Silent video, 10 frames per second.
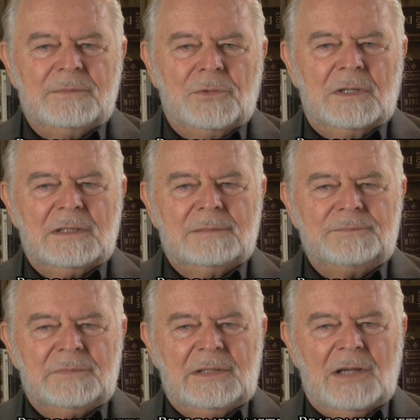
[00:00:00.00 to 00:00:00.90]
more
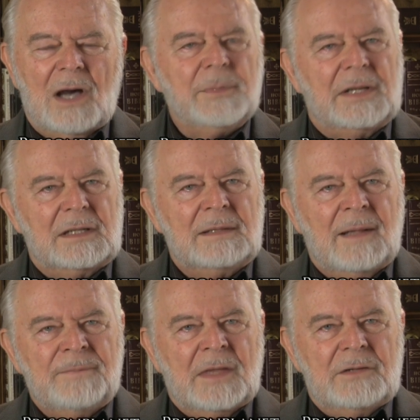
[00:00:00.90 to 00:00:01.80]
common
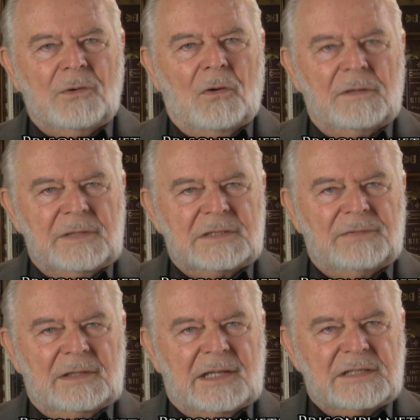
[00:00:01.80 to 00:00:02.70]
to all of these
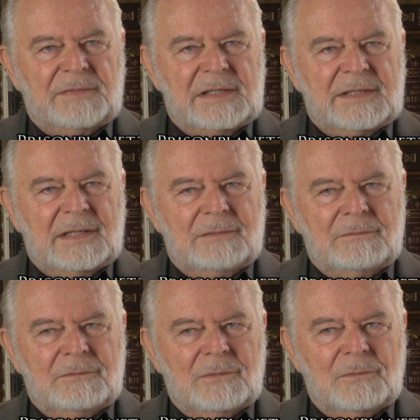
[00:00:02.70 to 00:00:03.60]
philosophies that
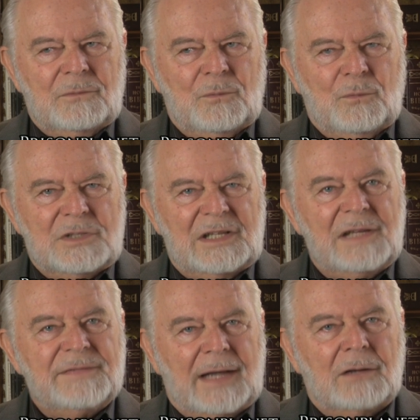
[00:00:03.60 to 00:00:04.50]
was
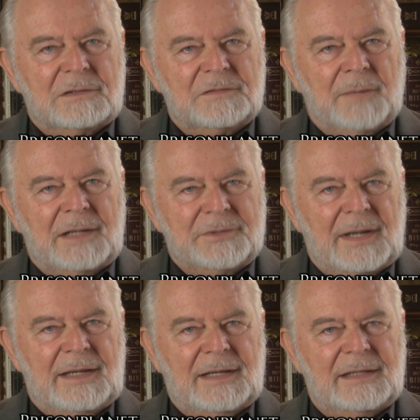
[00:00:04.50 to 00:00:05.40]
left out of my
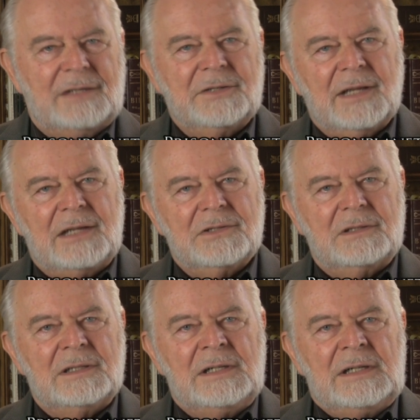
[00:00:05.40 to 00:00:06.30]
training and education.